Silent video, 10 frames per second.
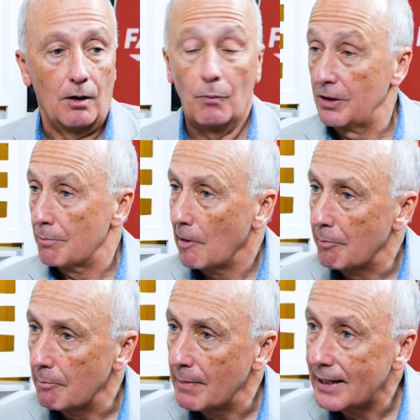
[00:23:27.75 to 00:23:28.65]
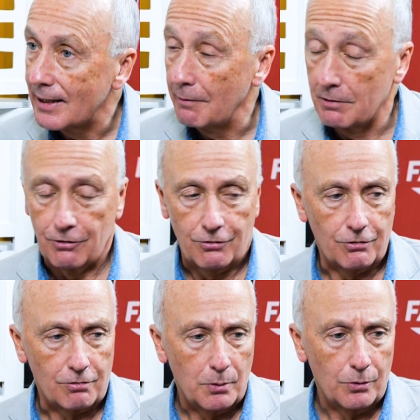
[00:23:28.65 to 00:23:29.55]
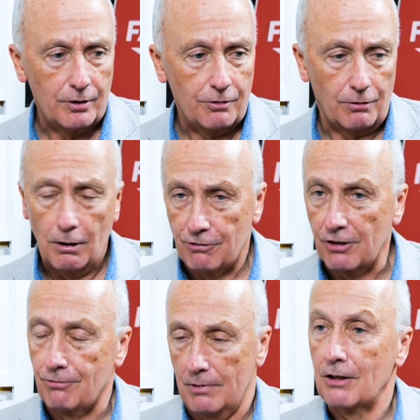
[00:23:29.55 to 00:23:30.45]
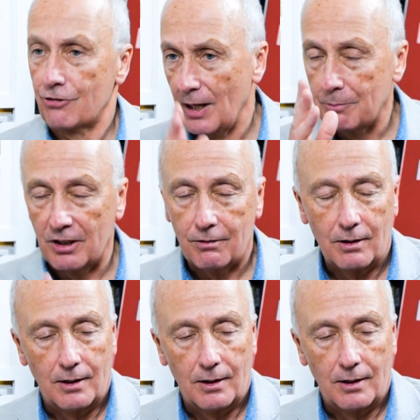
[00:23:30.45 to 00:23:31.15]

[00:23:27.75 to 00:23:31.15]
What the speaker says: with appropriate medical evidence to support it. You don't just accept it.